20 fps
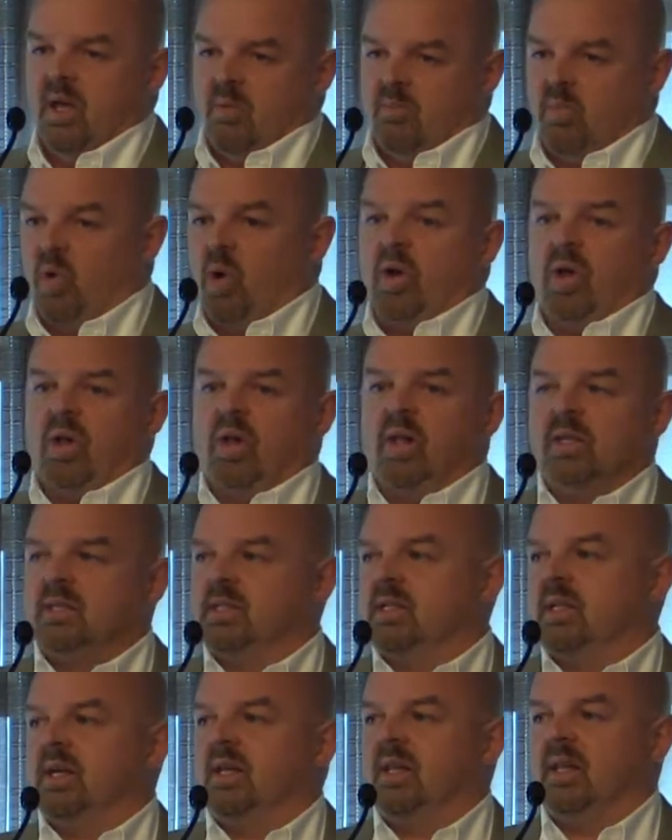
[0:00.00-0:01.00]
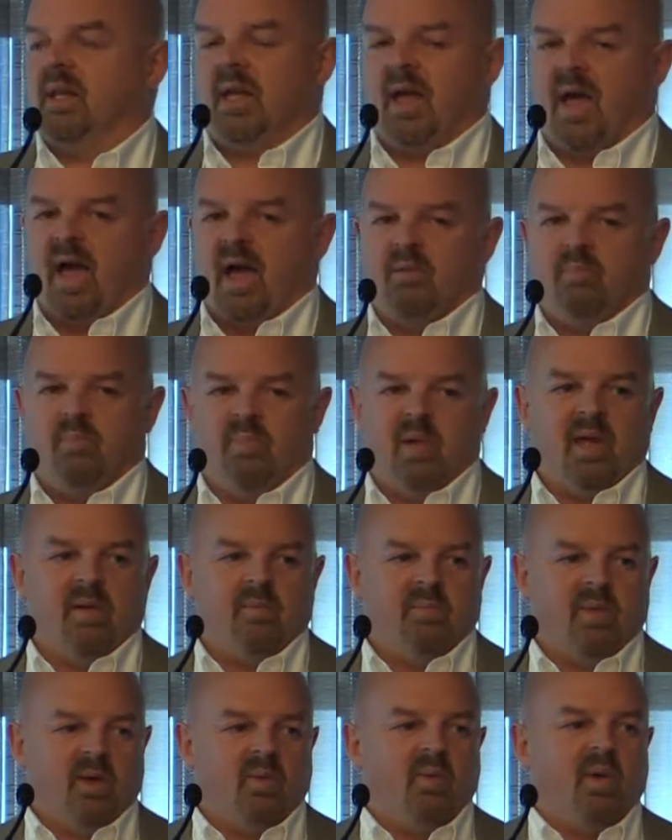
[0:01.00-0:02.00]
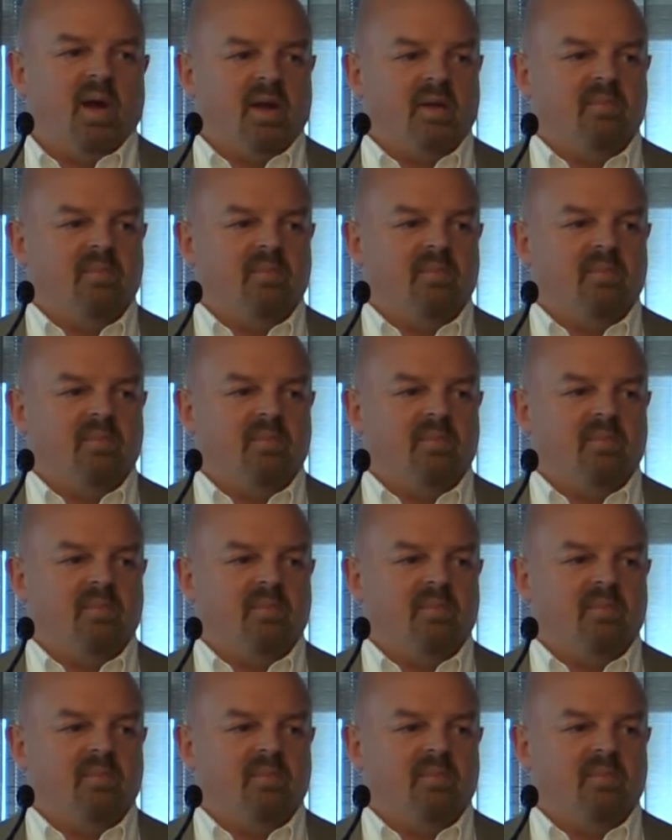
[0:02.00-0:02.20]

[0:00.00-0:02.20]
more holistically at BIM and what